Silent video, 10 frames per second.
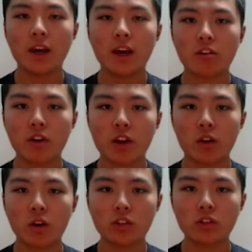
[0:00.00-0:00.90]
such as
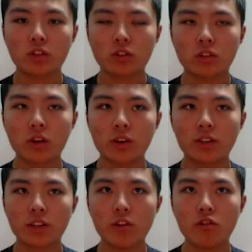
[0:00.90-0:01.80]
James, who was able to get a
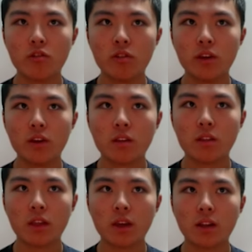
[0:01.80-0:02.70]
job at
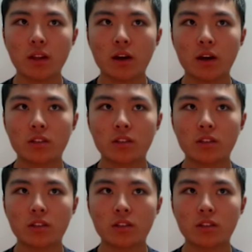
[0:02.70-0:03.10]
16 years